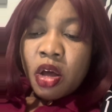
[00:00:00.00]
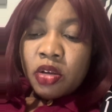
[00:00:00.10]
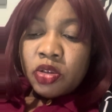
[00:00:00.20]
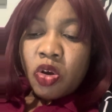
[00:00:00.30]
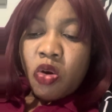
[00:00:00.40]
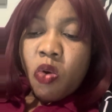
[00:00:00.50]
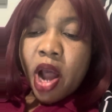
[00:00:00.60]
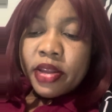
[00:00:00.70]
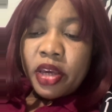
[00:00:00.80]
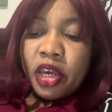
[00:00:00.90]
So
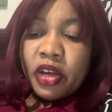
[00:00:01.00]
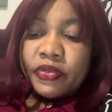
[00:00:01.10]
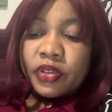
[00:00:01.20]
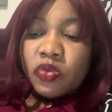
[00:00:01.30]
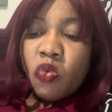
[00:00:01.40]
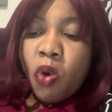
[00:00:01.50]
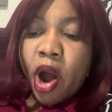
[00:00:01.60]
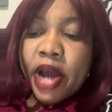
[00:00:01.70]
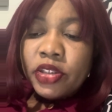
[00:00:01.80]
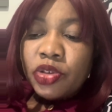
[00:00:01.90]
what gives?
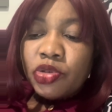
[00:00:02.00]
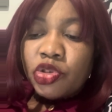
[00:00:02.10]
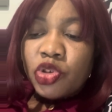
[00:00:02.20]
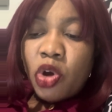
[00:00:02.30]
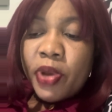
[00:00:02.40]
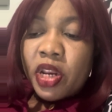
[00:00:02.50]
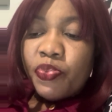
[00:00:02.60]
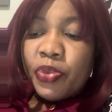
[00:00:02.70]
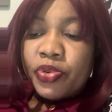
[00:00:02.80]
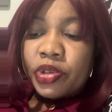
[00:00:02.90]
Why do so many
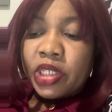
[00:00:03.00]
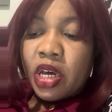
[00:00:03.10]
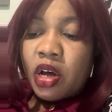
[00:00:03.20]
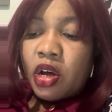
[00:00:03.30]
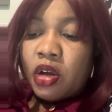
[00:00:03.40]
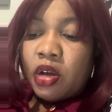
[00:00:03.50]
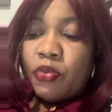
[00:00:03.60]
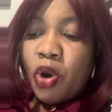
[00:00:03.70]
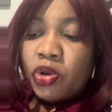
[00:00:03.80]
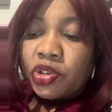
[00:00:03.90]
people tell
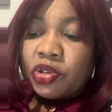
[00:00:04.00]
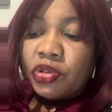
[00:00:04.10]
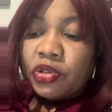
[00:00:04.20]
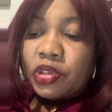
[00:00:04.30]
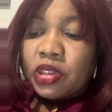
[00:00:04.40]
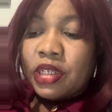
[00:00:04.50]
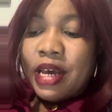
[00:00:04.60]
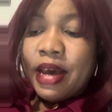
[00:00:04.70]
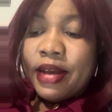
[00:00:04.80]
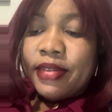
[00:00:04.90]
pollsters
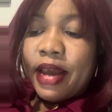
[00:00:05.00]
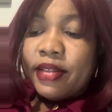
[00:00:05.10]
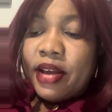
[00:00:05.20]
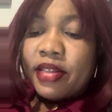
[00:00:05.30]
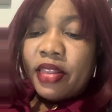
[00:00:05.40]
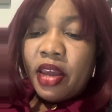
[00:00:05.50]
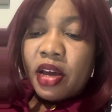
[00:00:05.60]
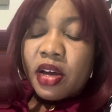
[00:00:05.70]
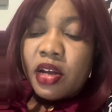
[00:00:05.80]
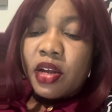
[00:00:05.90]
that they
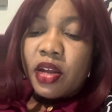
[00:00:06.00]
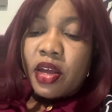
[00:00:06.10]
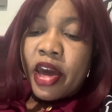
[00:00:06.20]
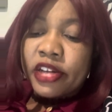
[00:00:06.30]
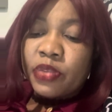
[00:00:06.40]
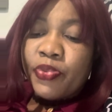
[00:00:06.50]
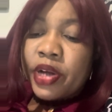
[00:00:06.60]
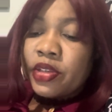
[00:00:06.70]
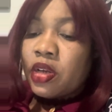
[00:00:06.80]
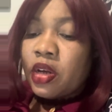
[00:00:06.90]
think
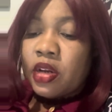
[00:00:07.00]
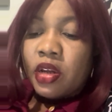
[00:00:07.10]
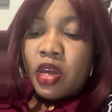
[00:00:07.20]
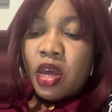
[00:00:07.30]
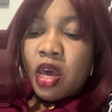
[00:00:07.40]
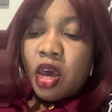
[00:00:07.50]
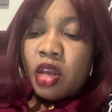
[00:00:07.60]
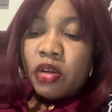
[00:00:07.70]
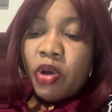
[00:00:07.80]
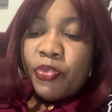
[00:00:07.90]
ex-president
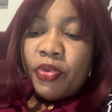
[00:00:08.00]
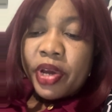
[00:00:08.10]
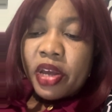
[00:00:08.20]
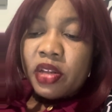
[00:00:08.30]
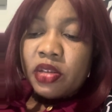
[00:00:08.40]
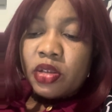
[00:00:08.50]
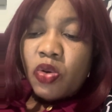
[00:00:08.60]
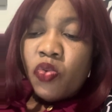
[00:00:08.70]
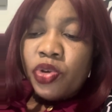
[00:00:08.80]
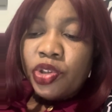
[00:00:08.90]
and the Republicans
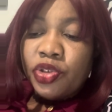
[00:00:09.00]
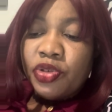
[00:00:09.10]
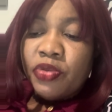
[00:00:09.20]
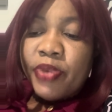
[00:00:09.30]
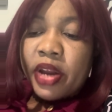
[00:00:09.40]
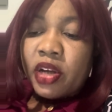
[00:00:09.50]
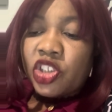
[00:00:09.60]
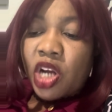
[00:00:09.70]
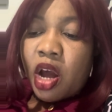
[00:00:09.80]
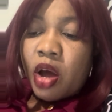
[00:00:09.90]
would do better
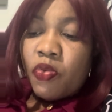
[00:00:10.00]
job